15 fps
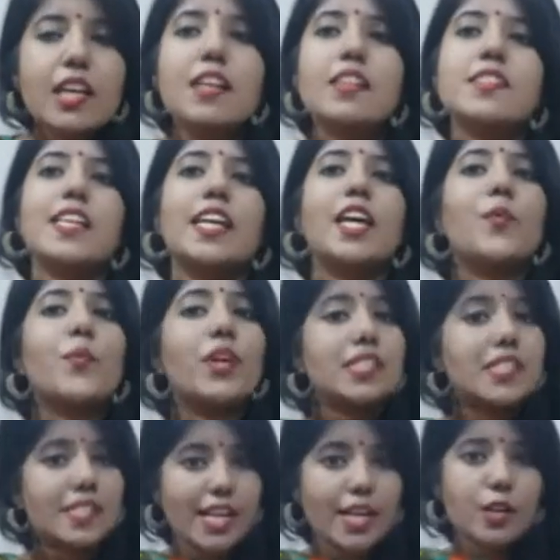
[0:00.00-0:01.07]
second one is
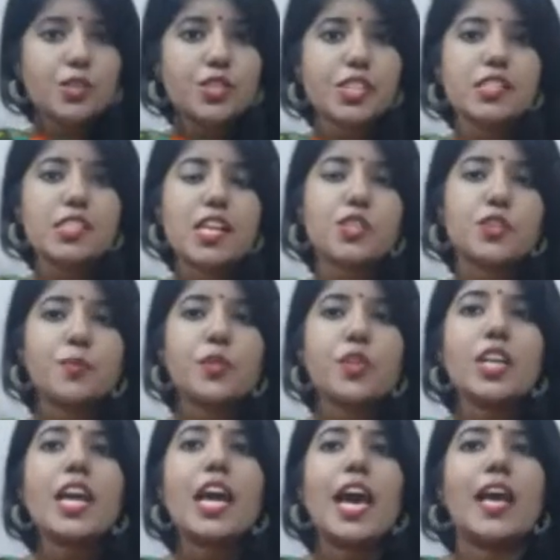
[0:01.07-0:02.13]
negotiate hegemony,
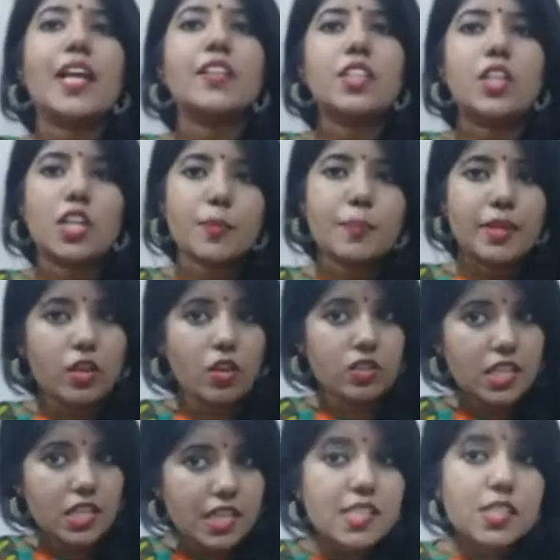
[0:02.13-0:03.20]
and third but not the
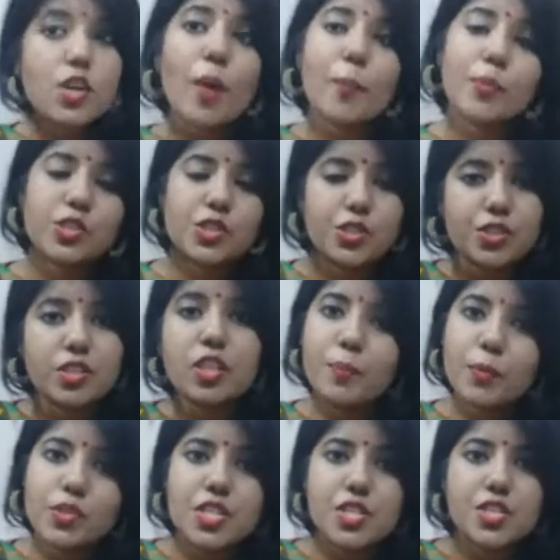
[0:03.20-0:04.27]
least, oppositional
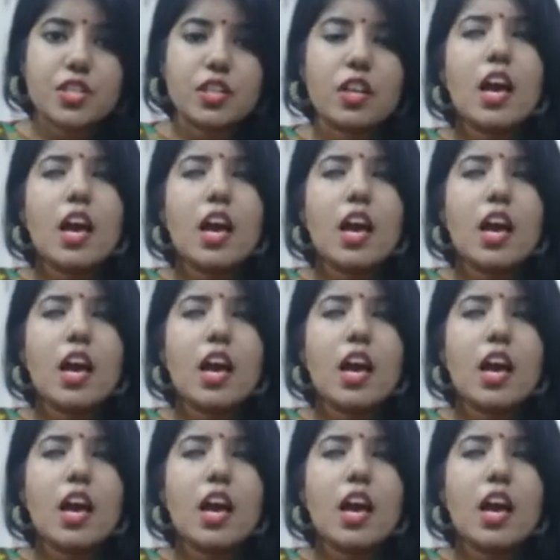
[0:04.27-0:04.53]
position.